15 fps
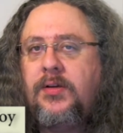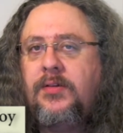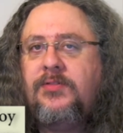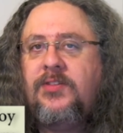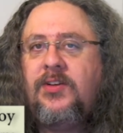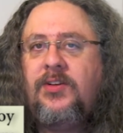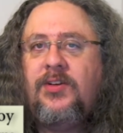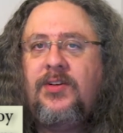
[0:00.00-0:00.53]

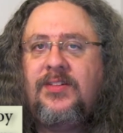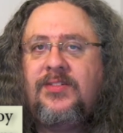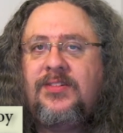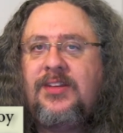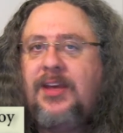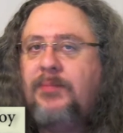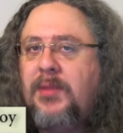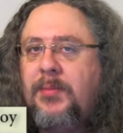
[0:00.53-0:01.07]
so you can
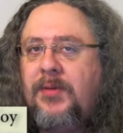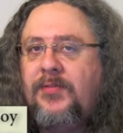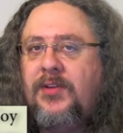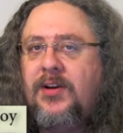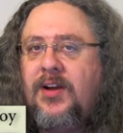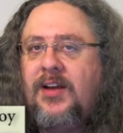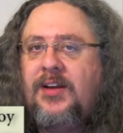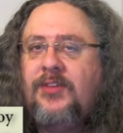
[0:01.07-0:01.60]
skip them if you're
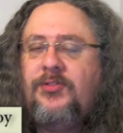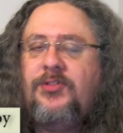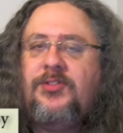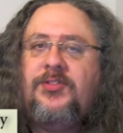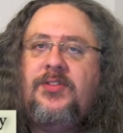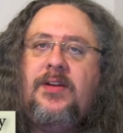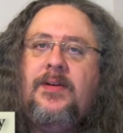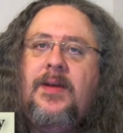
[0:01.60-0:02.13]
not
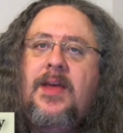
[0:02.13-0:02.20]
interested.